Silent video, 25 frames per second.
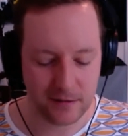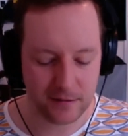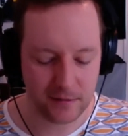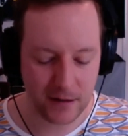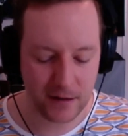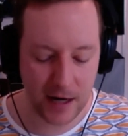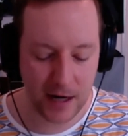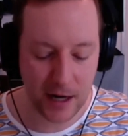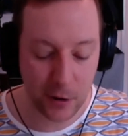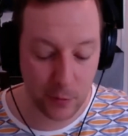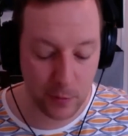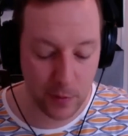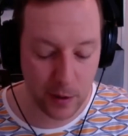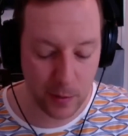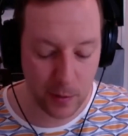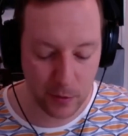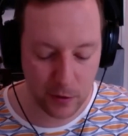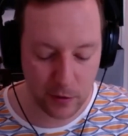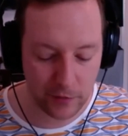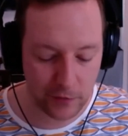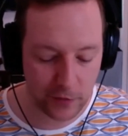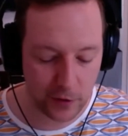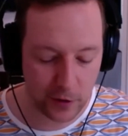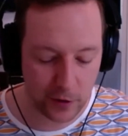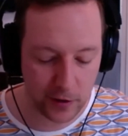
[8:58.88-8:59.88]
I remember the
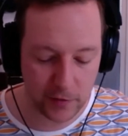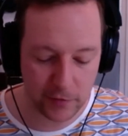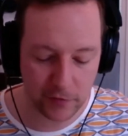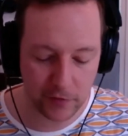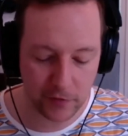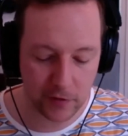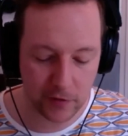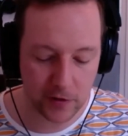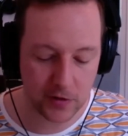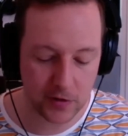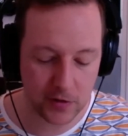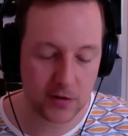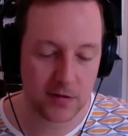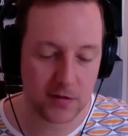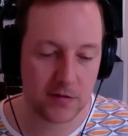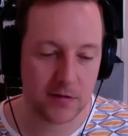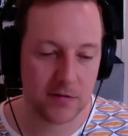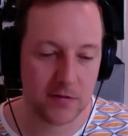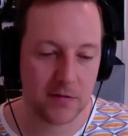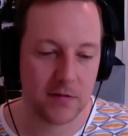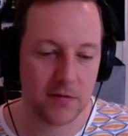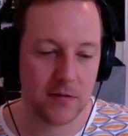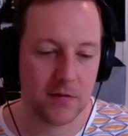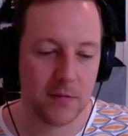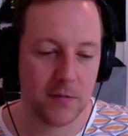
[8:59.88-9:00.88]
very first
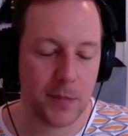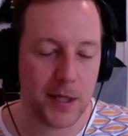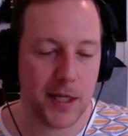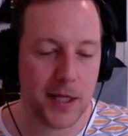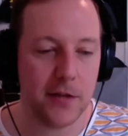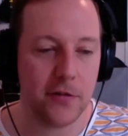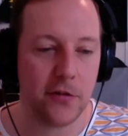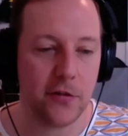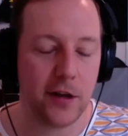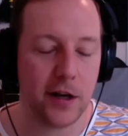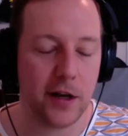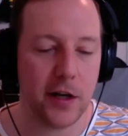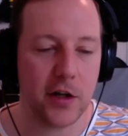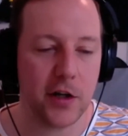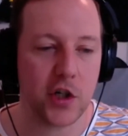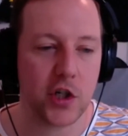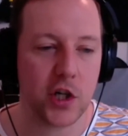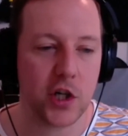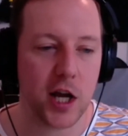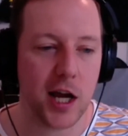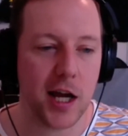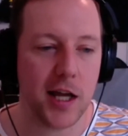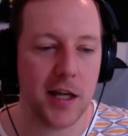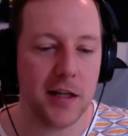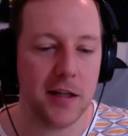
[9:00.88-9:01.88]
piece that I
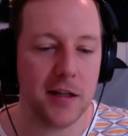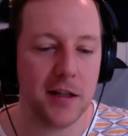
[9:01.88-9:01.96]
shot.